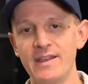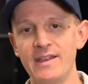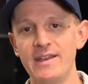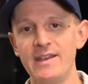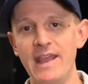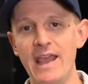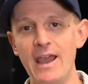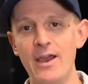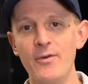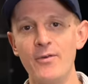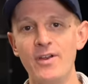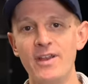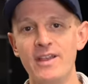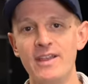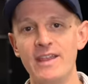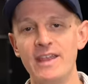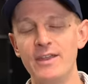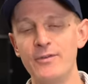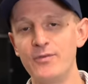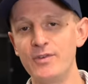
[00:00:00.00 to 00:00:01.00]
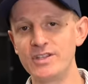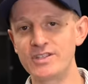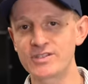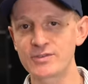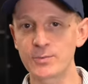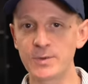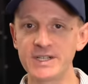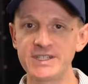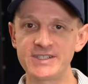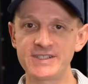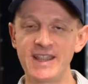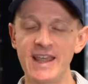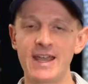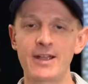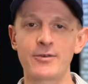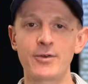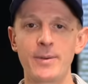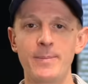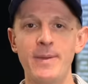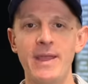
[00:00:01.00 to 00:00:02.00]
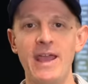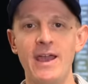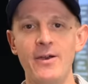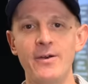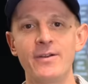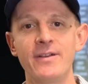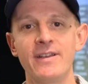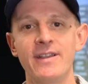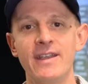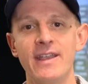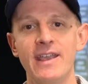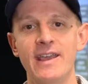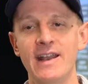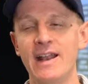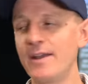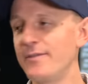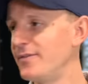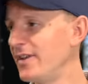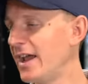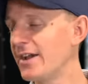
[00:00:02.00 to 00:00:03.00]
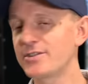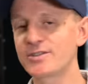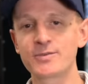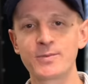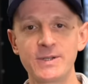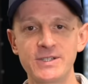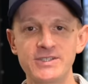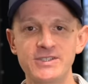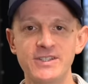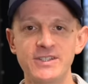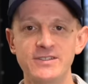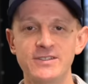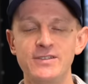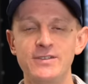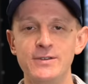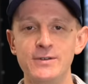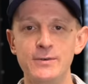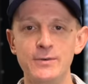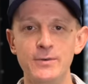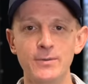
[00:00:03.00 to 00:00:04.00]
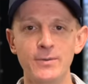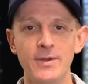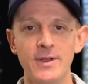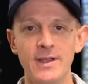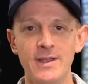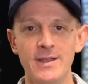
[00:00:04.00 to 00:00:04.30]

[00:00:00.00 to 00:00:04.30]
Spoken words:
Now, if we switch that grip out, and I've now switched it to